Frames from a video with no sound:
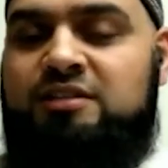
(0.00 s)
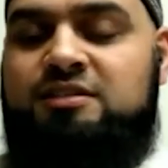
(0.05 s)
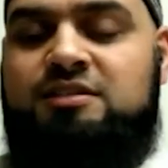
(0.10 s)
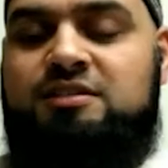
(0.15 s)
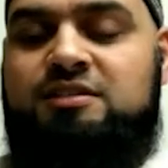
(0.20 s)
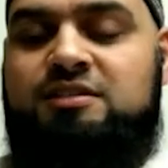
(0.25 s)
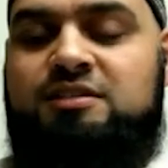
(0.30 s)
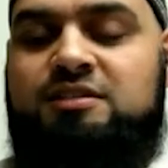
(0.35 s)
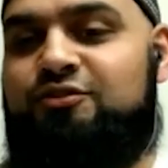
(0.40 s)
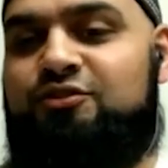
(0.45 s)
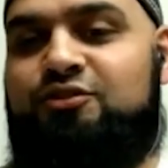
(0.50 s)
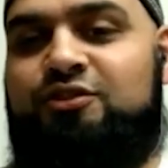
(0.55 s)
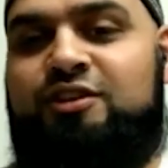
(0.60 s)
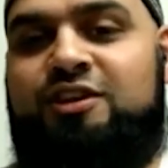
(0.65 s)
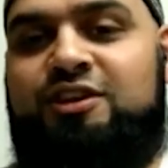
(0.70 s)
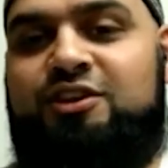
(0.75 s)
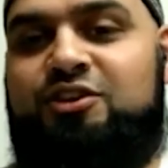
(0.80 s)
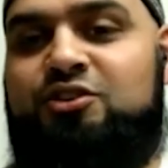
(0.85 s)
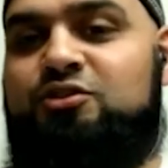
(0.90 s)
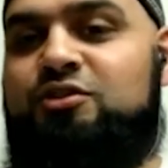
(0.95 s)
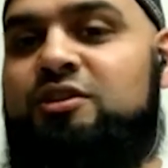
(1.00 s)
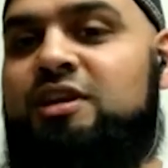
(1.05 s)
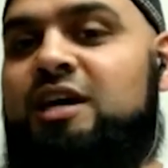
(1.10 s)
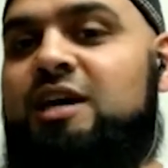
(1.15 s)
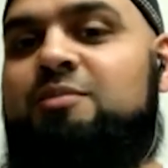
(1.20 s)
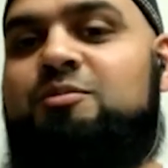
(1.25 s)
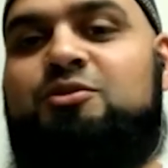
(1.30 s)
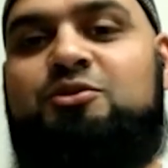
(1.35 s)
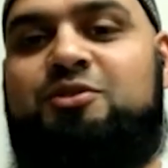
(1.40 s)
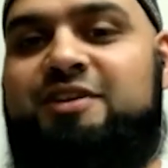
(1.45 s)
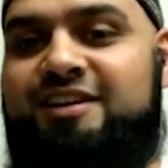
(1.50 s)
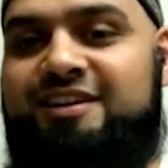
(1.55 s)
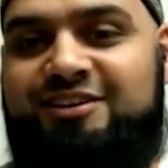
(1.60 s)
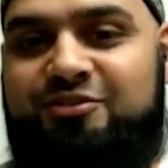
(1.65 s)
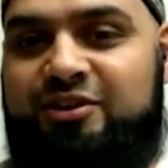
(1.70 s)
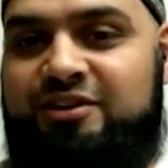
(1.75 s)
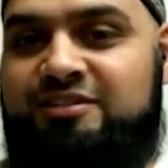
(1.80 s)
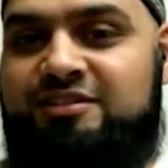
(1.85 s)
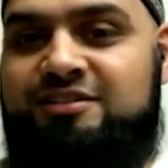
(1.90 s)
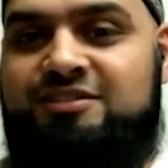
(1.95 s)
If you take your time, you don't get any
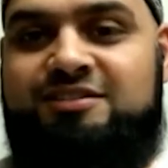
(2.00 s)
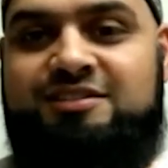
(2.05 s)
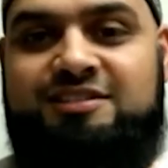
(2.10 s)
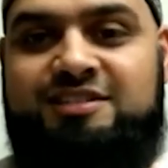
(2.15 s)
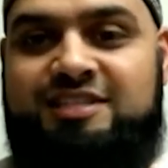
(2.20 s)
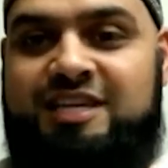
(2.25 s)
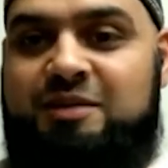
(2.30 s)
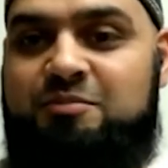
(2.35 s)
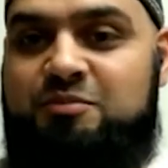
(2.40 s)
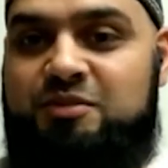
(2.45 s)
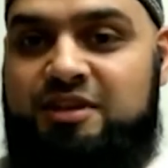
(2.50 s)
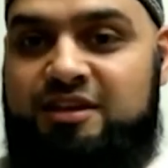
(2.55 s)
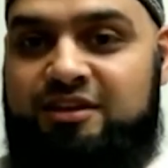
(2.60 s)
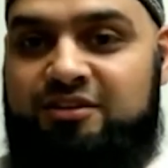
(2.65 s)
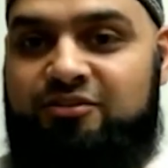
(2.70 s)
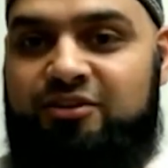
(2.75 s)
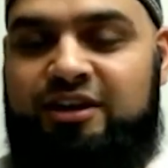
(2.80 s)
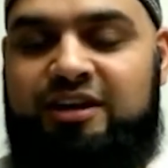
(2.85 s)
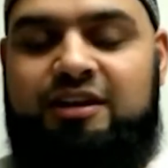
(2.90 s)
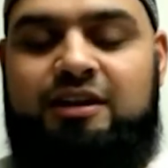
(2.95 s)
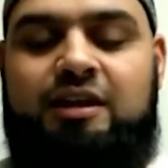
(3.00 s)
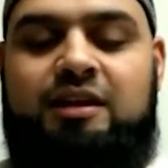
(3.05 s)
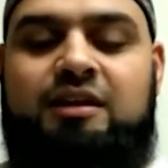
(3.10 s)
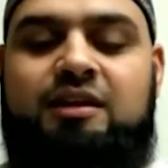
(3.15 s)
rest. It's the same thing, right?